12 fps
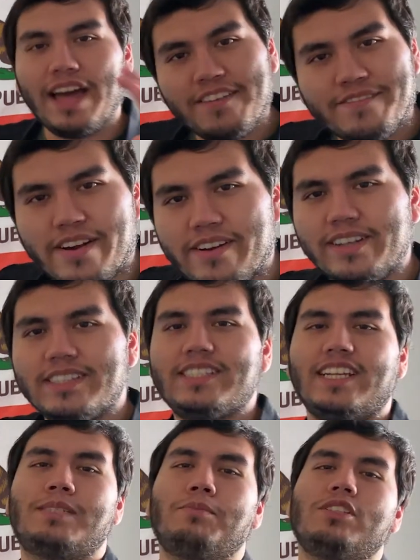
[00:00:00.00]
variance
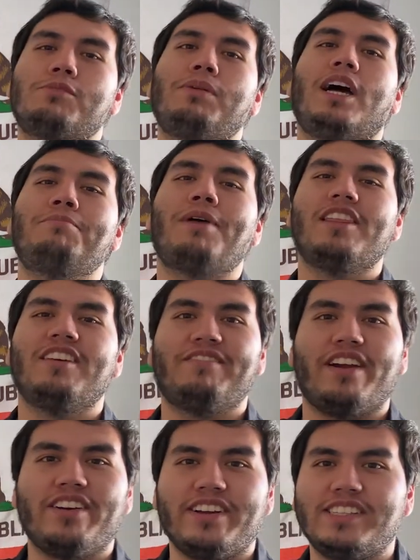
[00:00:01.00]
gets multiplied by the
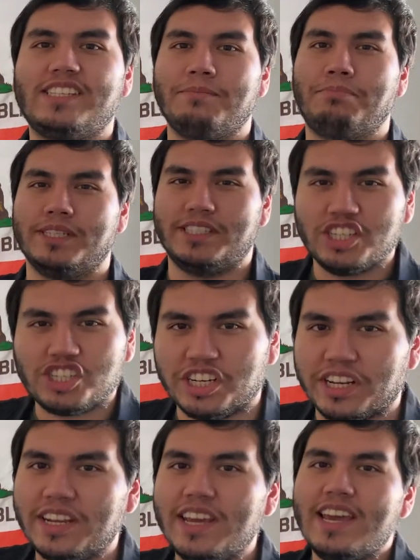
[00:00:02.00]
variance in
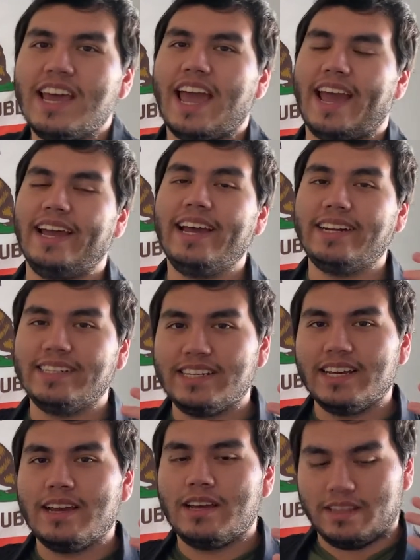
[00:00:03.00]
position, and
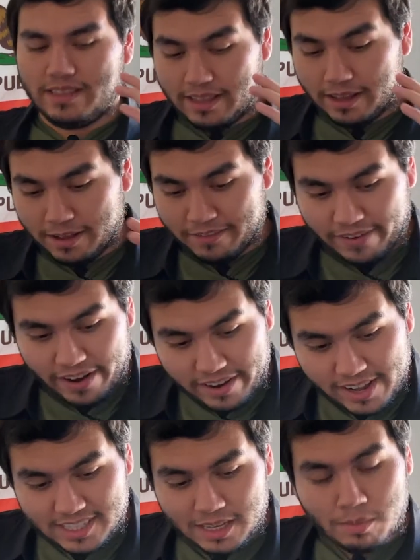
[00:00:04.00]
the
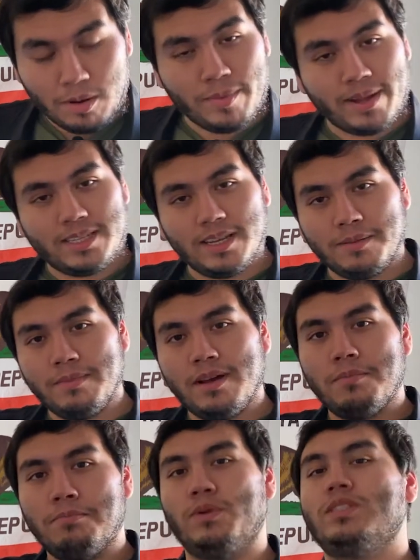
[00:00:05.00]
variance in momentum
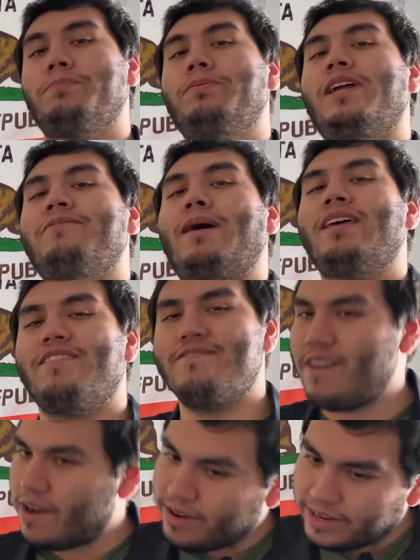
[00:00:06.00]
multiplied by the
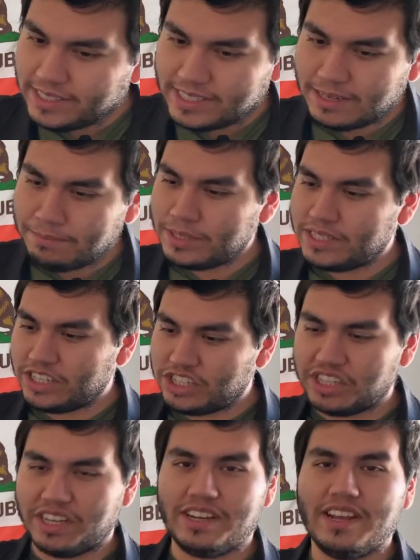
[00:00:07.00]
variance in
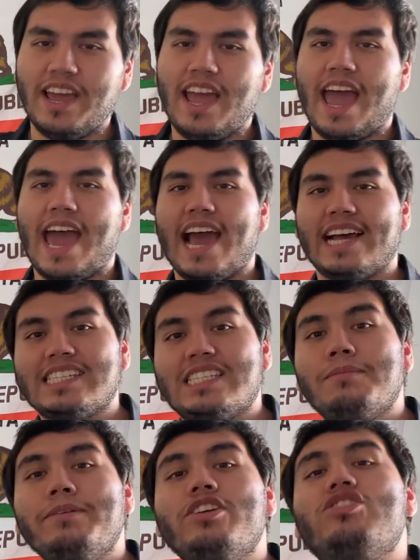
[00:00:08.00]
position has to
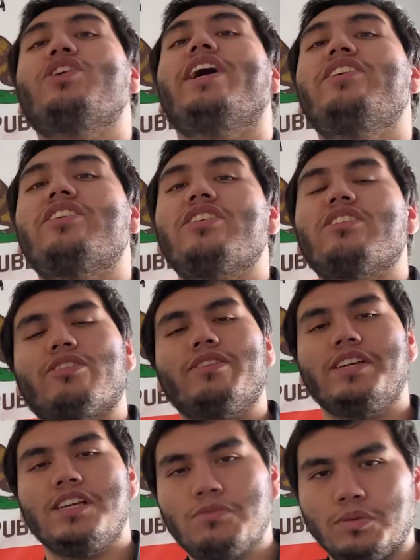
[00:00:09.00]
be greater or
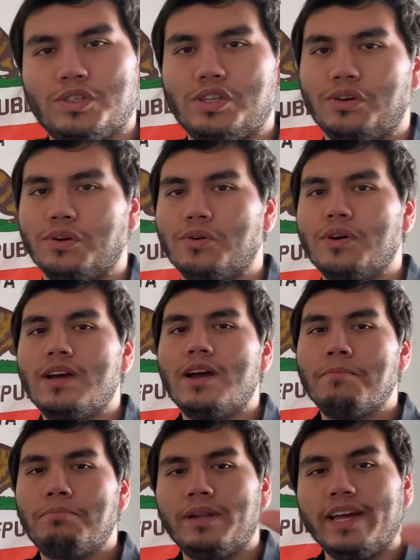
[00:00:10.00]
equal to
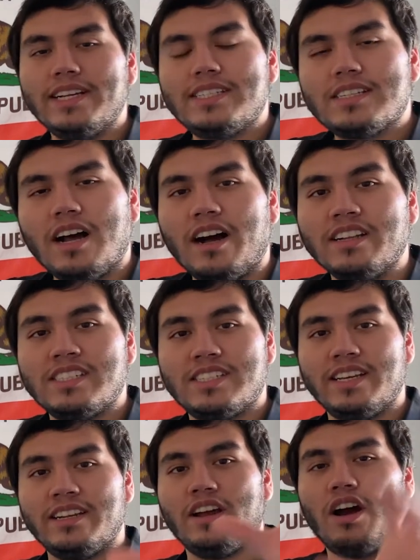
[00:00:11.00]
Planck's
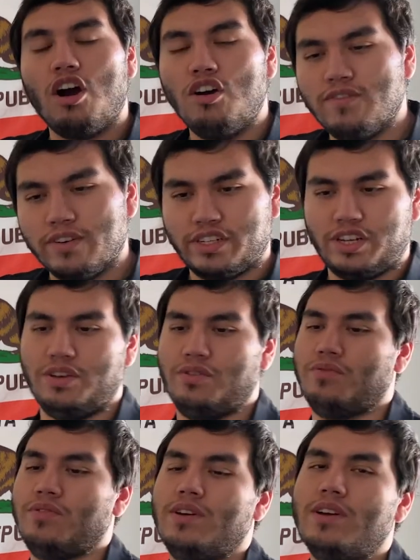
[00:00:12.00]
constant over 2.
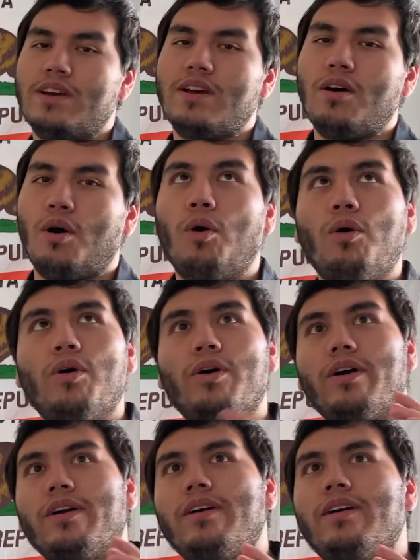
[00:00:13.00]
Or,